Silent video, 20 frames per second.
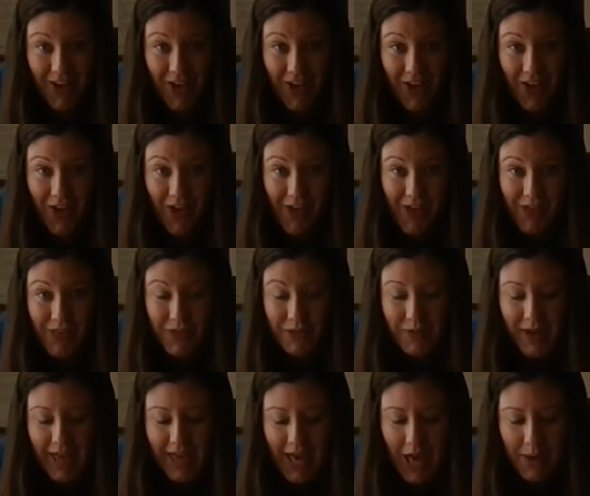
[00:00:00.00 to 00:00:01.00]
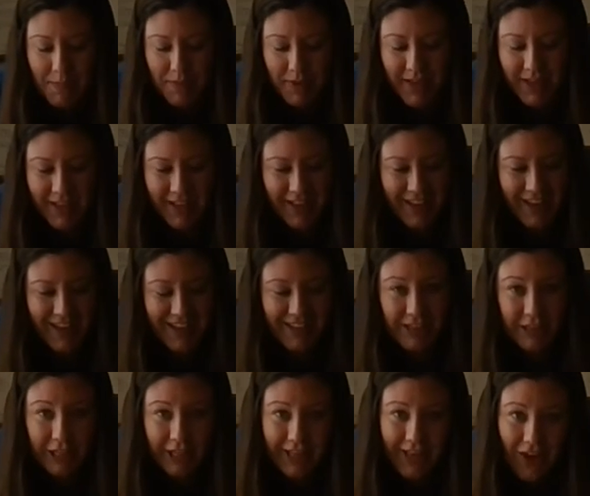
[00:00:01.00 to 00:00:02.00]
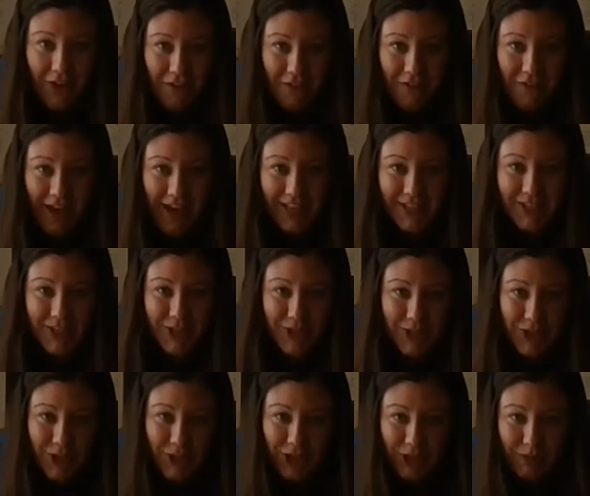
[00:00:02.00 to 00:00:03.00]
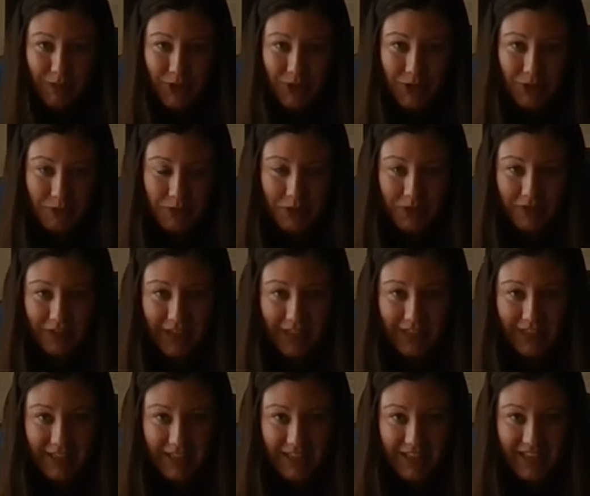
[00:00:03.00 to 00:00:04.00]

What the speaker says: All the way up. Look how fast those streamers are moving.